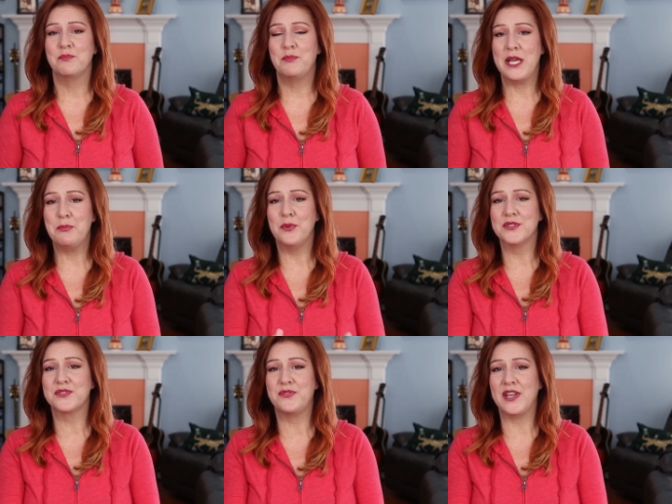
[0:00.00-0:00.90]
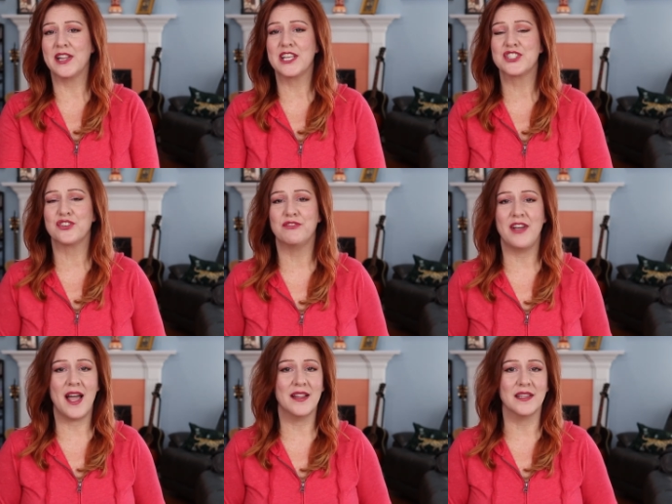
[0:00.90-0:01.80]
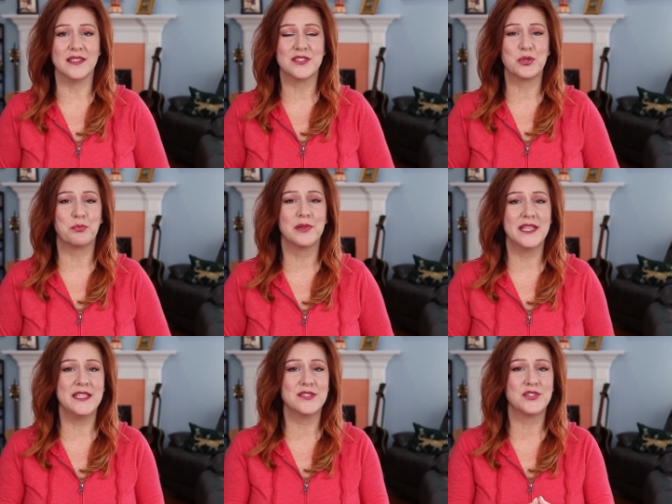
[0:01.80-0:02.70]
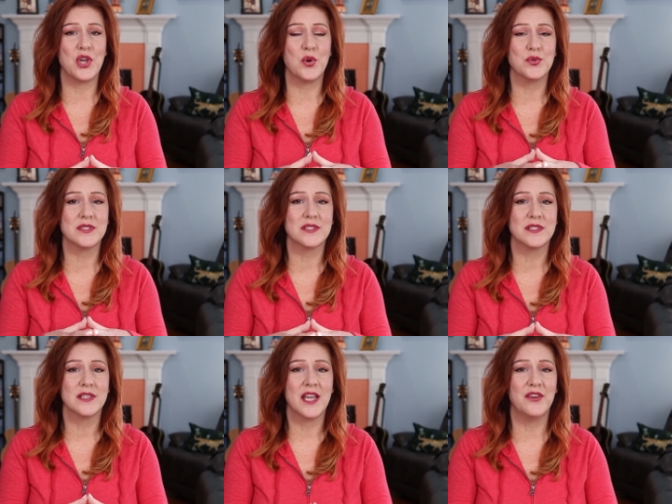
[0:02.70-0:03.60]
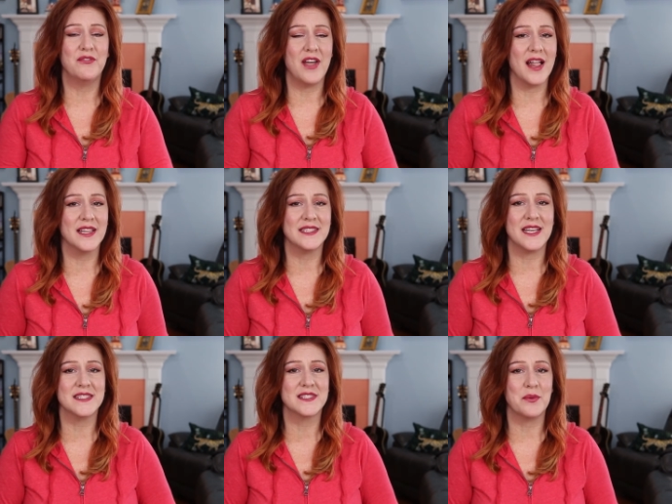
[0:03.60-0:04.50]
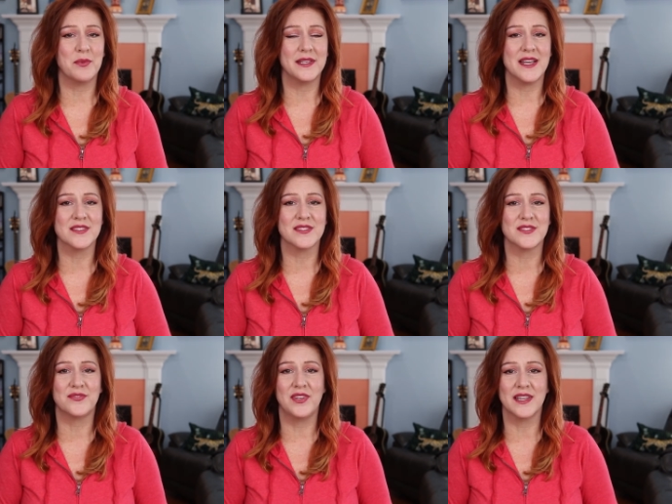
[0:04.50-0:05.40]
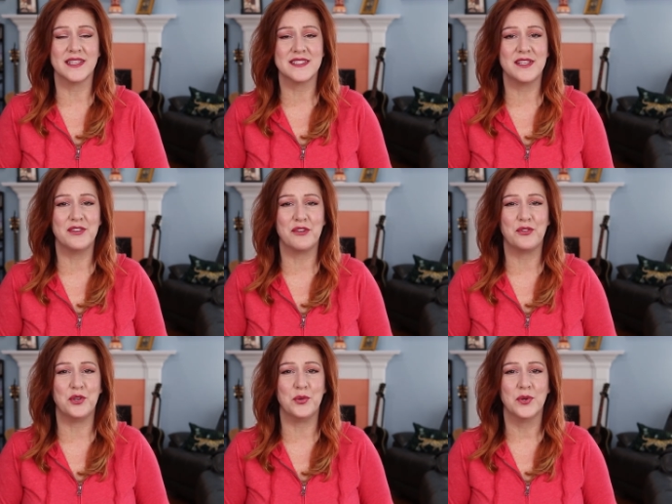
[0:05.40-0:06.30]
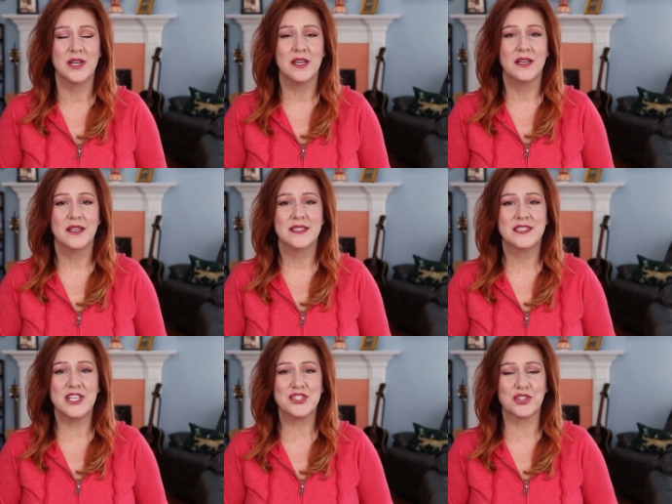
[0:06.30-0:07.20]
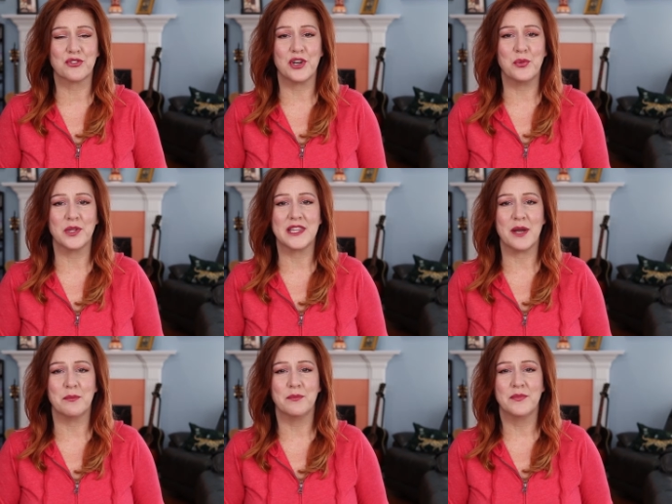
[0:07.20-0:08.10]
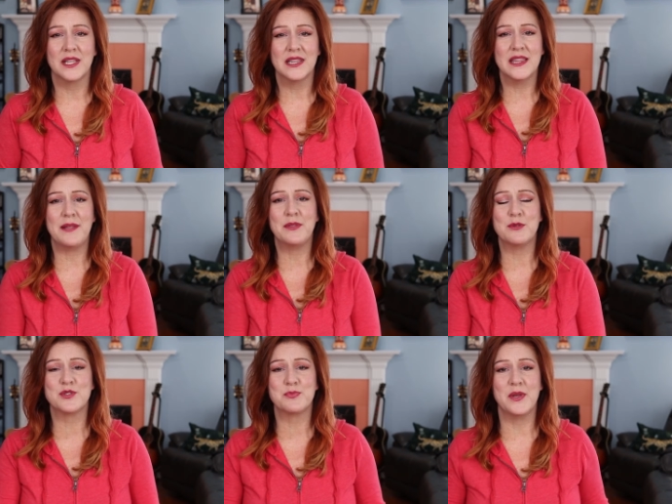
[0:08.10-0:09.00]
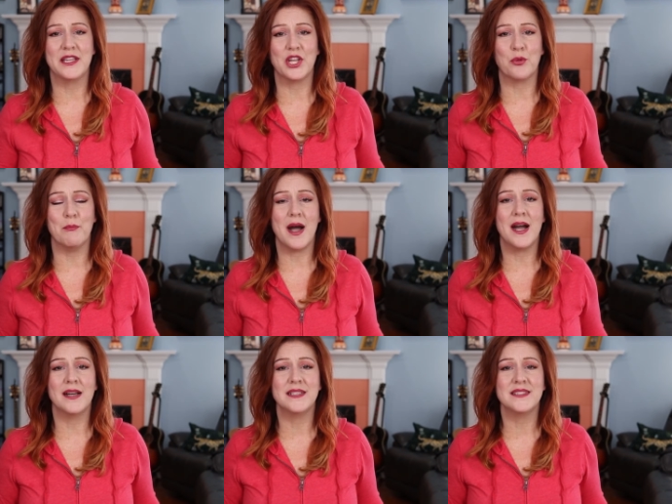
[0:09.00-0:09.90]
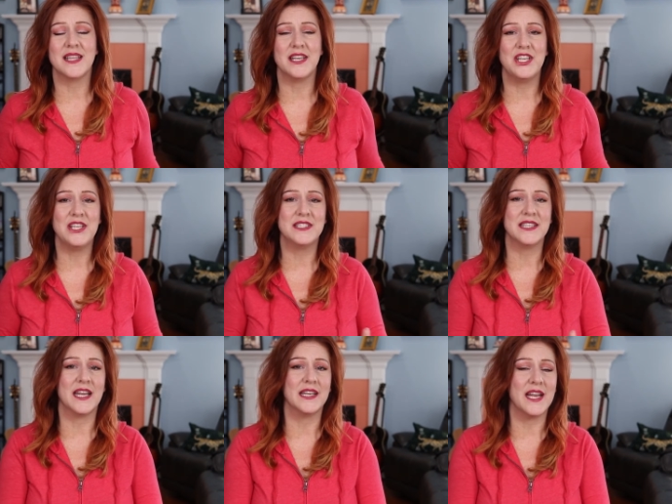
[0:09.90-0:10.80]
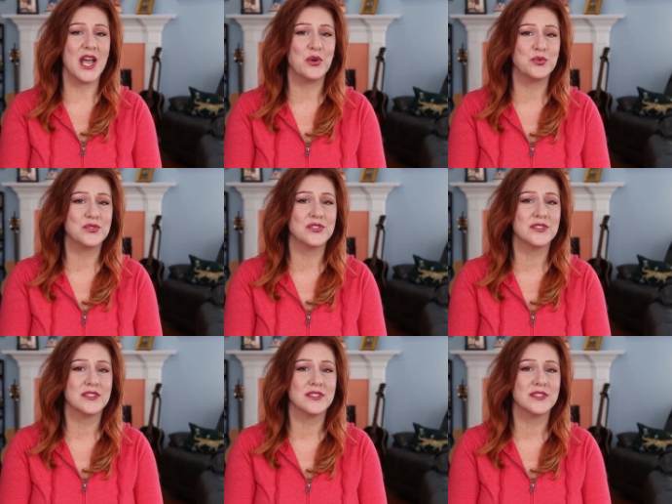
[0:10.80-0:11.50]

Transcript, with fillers: people's feelings are valid, so please don't invalidate somebody else's feelings, even if you disagree with them. Let them speak their mind, they need to get it out.